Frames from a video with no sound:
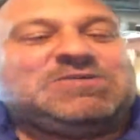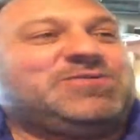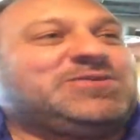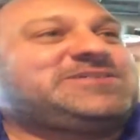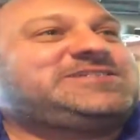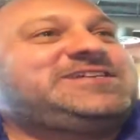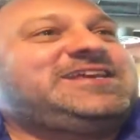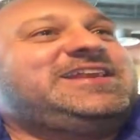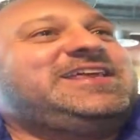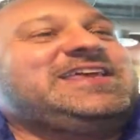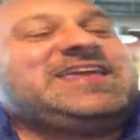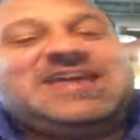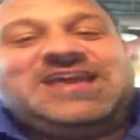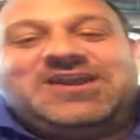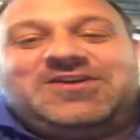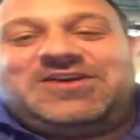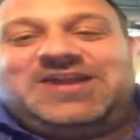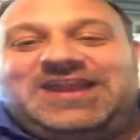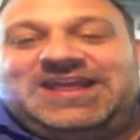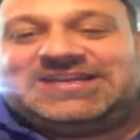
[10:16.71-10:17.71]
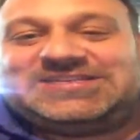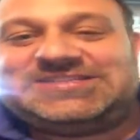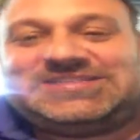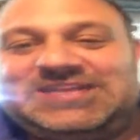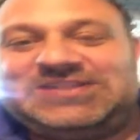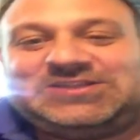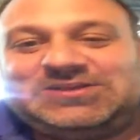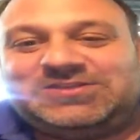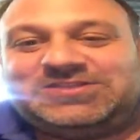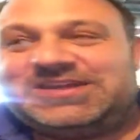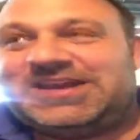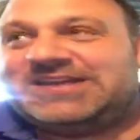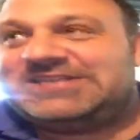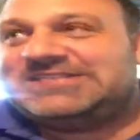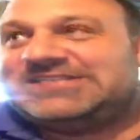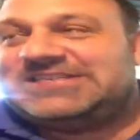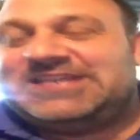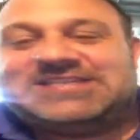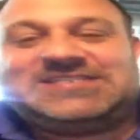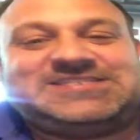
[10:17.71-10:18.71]
We're sitting here at ISTE
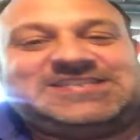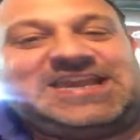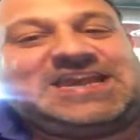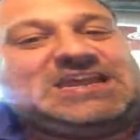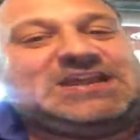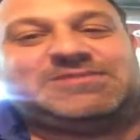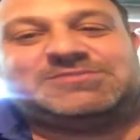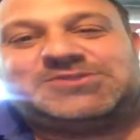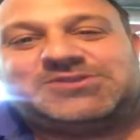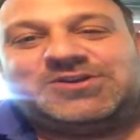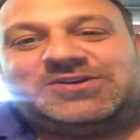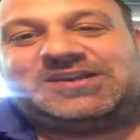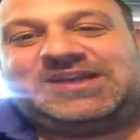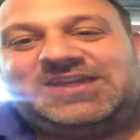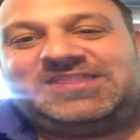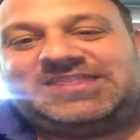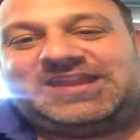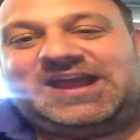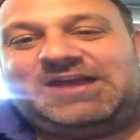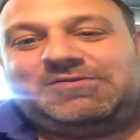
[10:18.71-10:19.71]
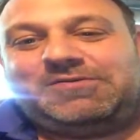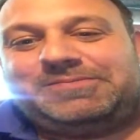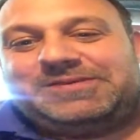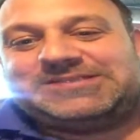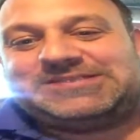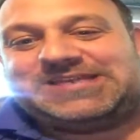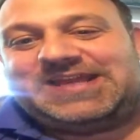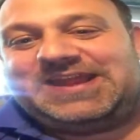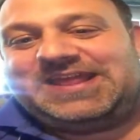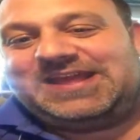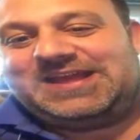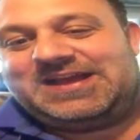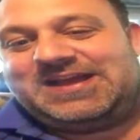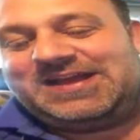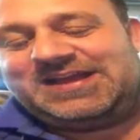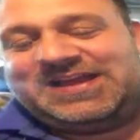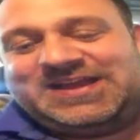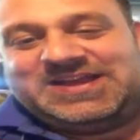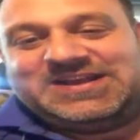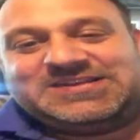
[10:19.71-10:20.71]
2016. I'm sure Keith and I will be sending
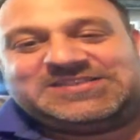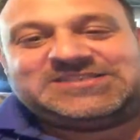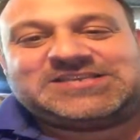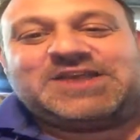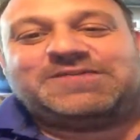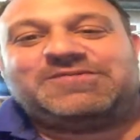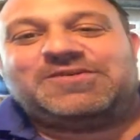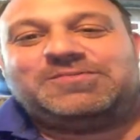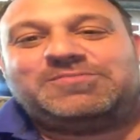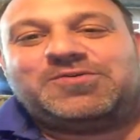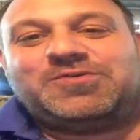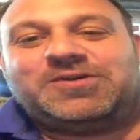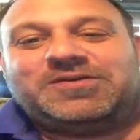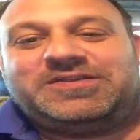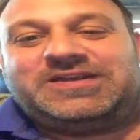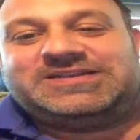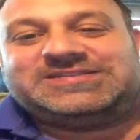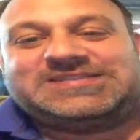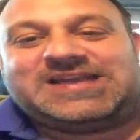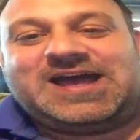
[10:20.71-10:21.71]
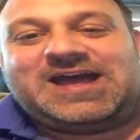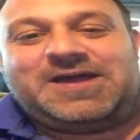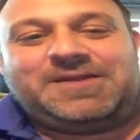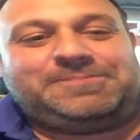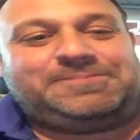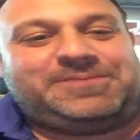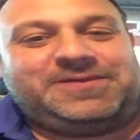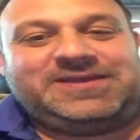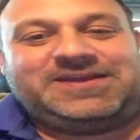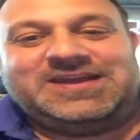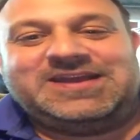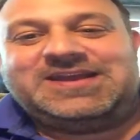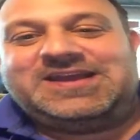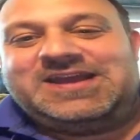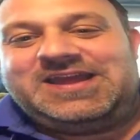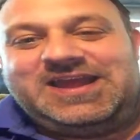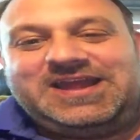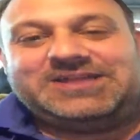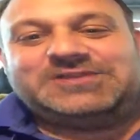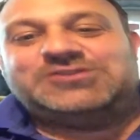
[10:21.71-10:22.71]
several more of these out. But
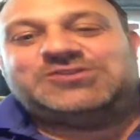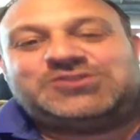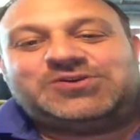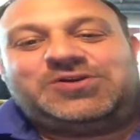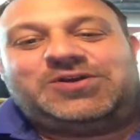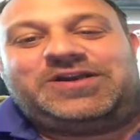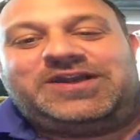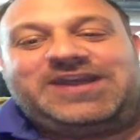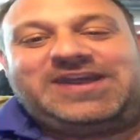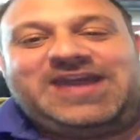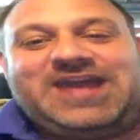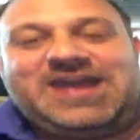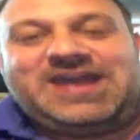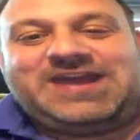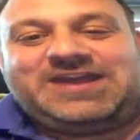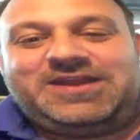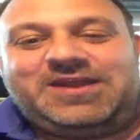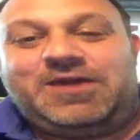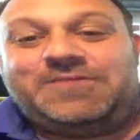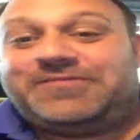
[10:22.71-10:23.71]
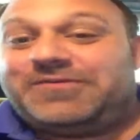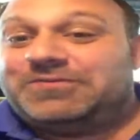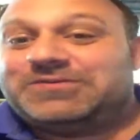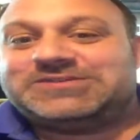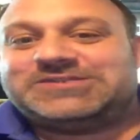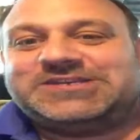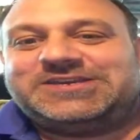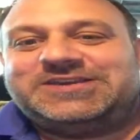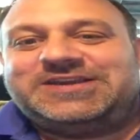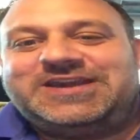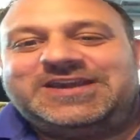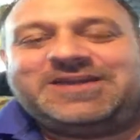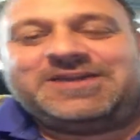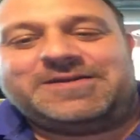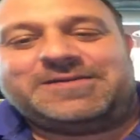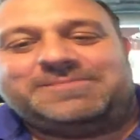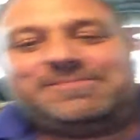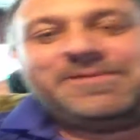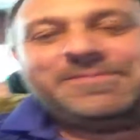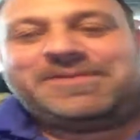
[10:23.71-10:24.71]
enjoy, and hopefully we'll see you
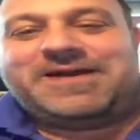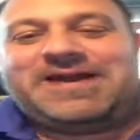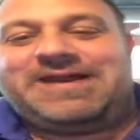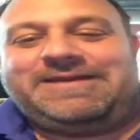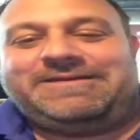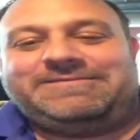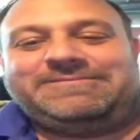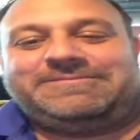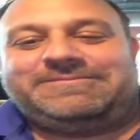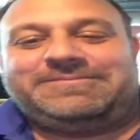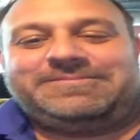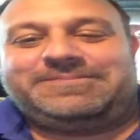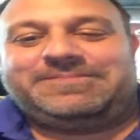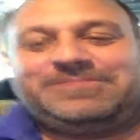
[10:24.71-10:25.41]
here. Bye-bye.